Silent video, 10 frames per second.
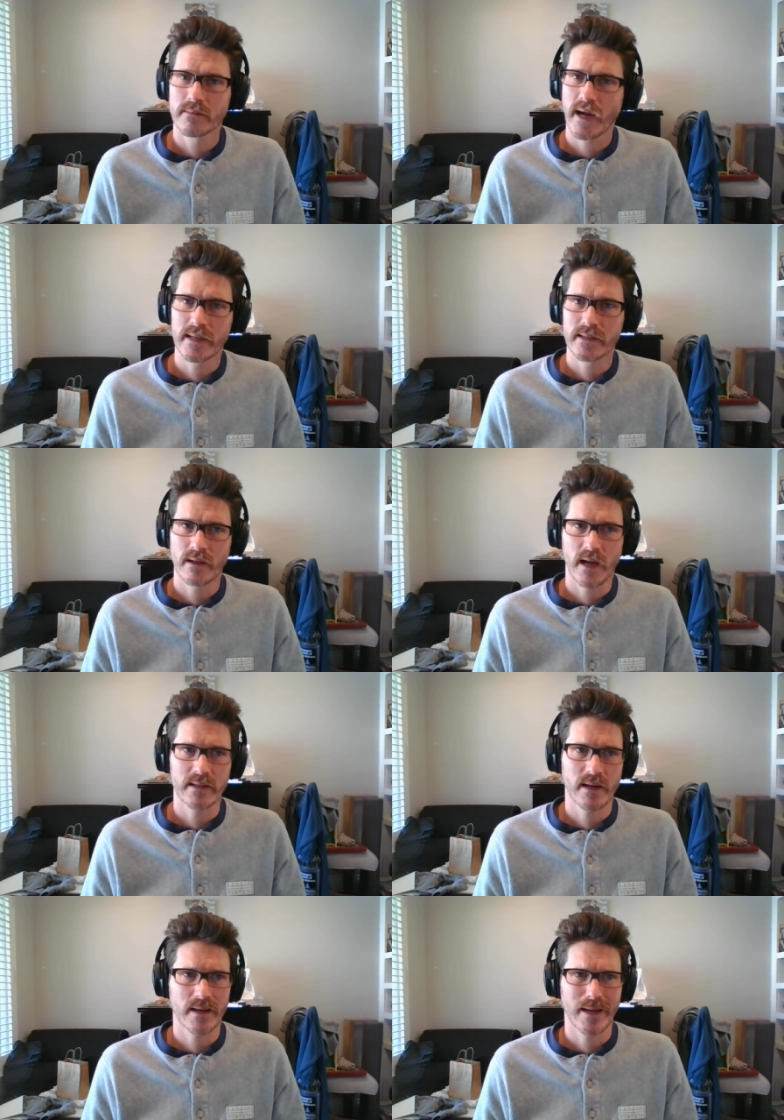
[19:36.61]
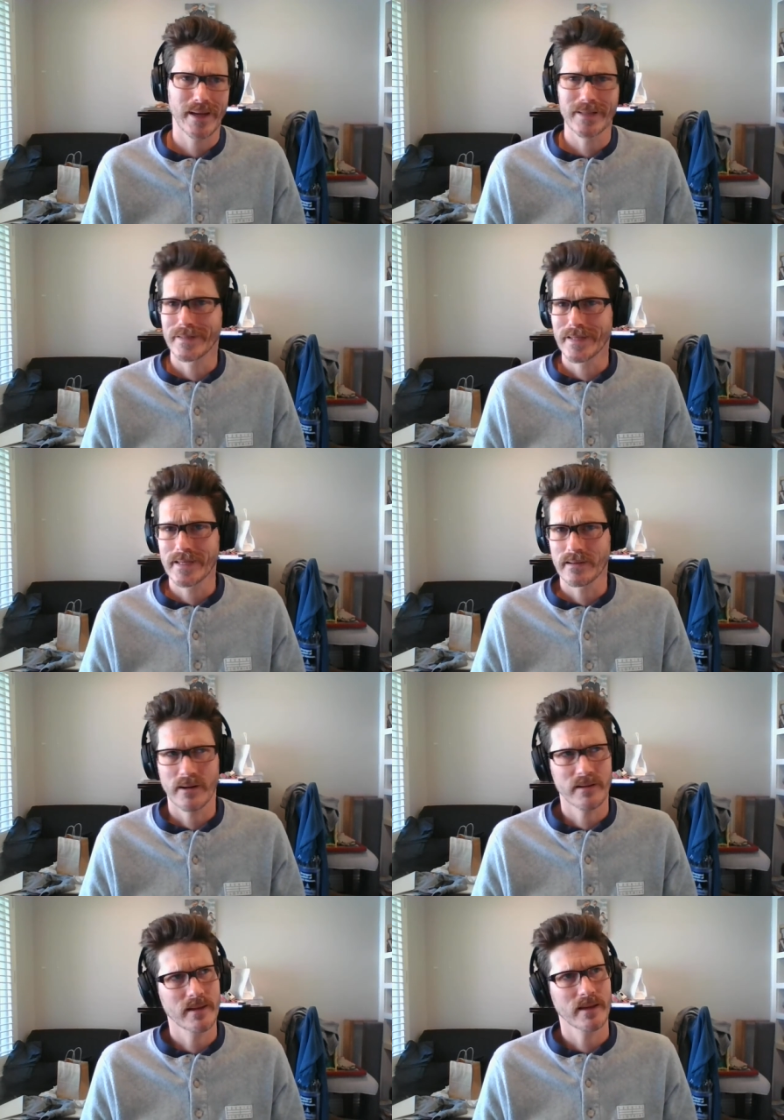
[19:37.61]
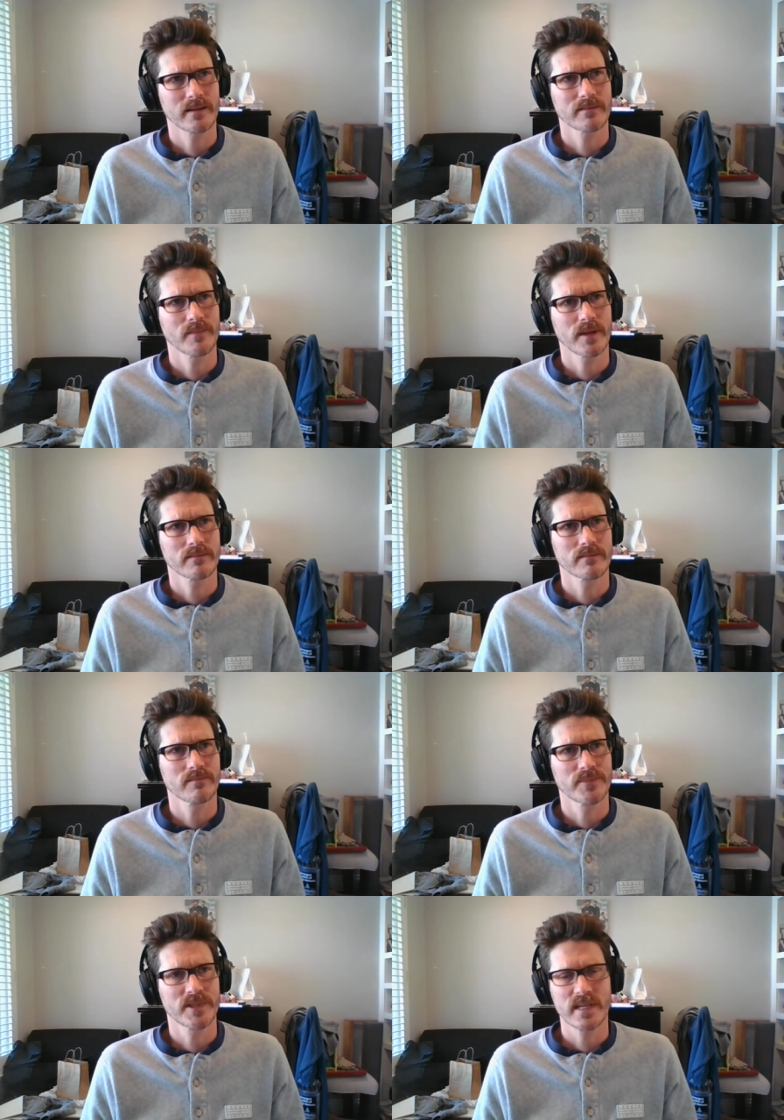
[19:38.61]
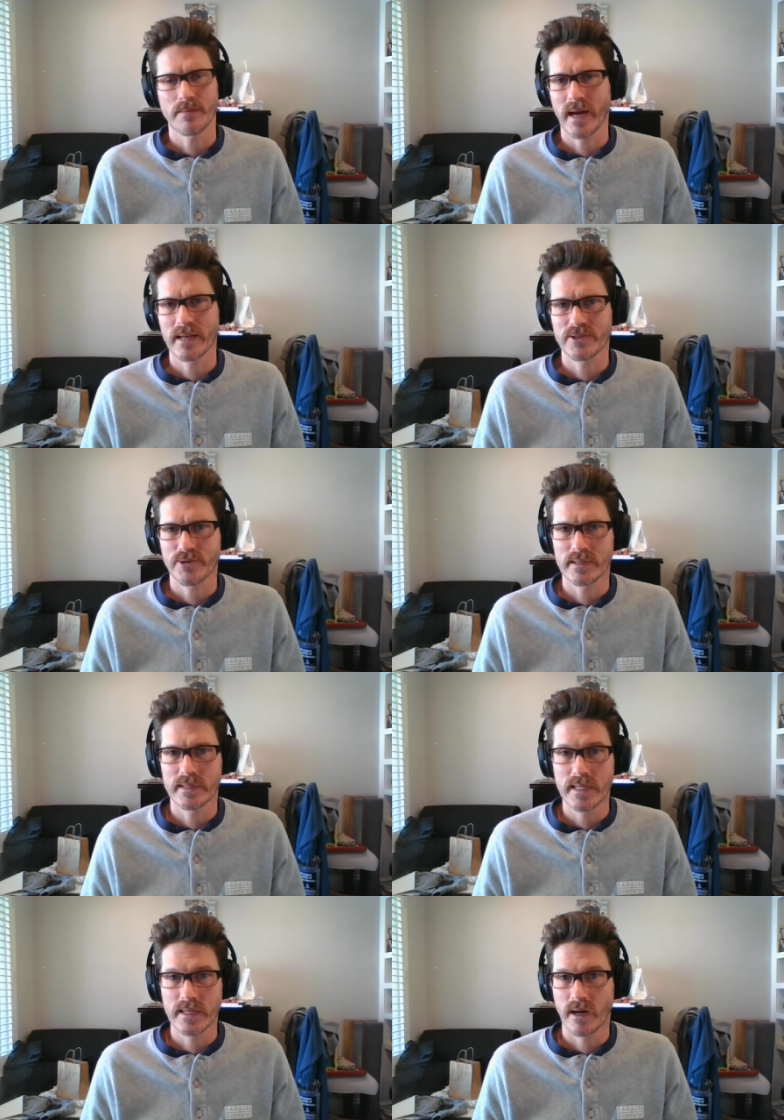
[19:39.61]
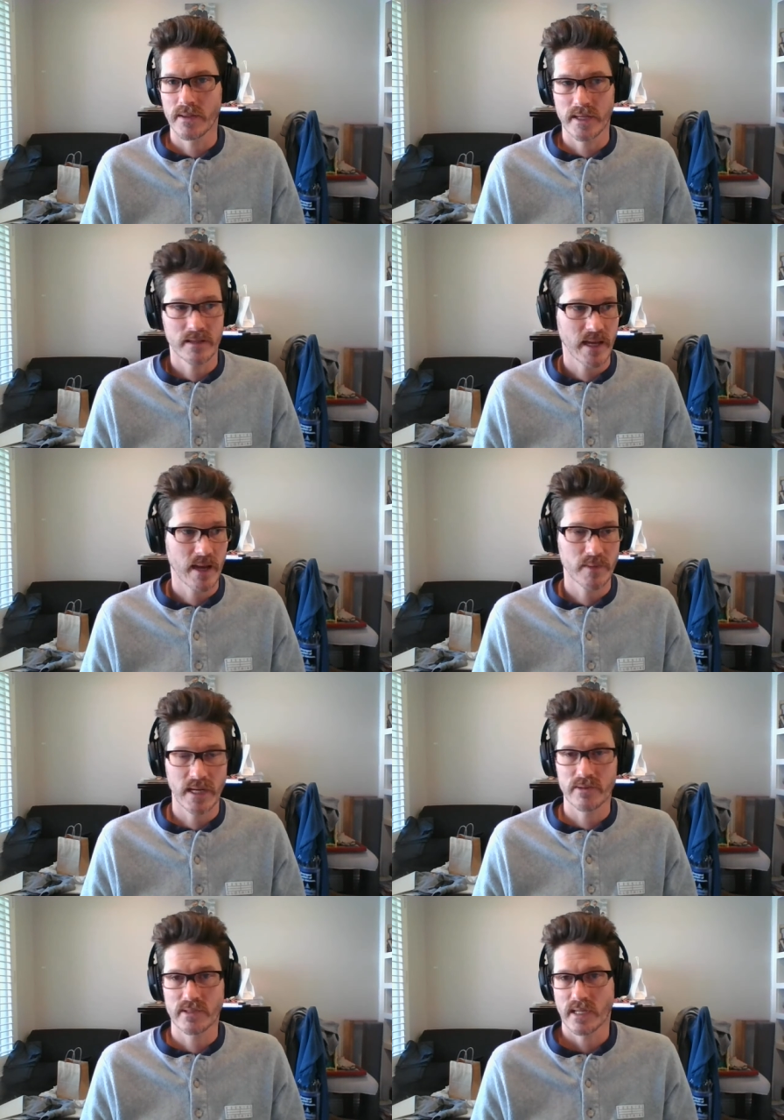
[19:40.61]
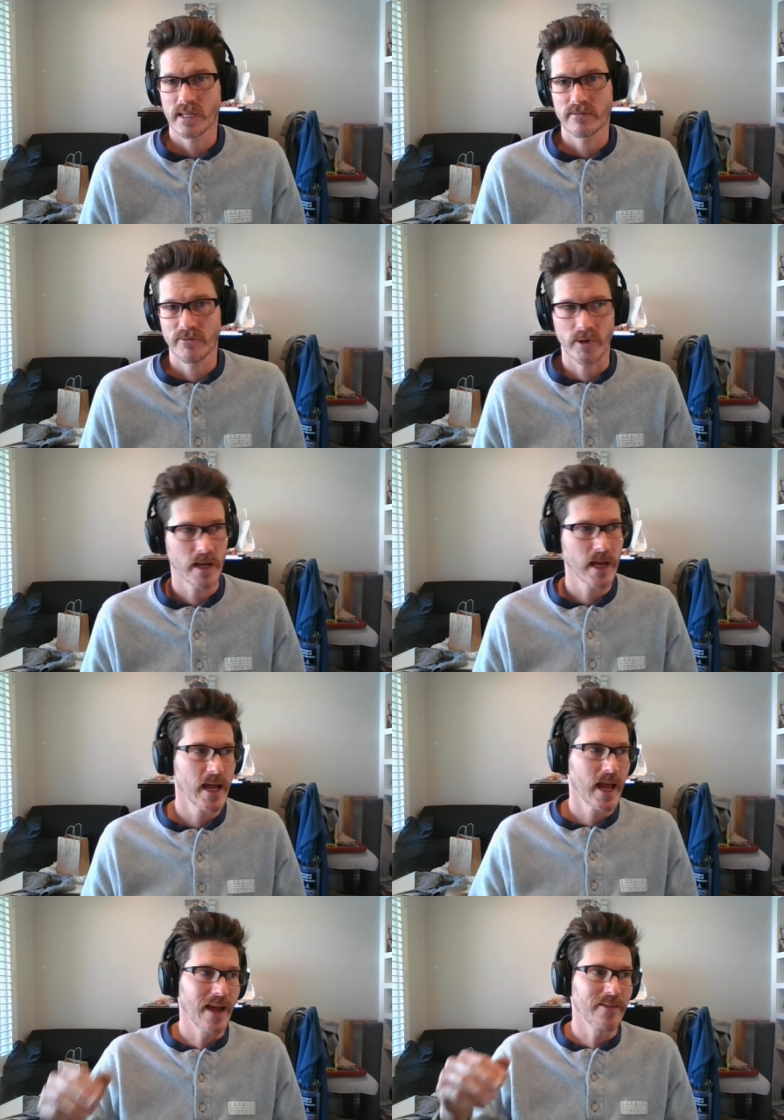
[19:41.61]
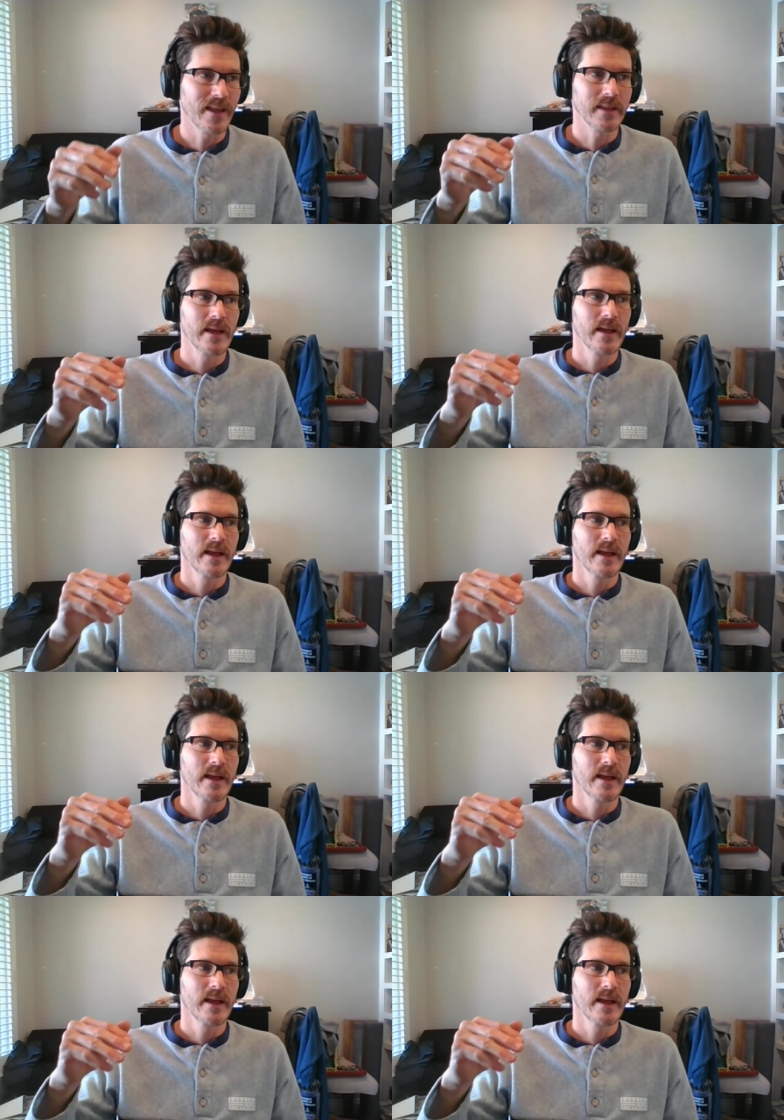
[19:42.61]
I did. I got, I got a D, or I think a, a C minus or a D on the exam that I was studying for, and then,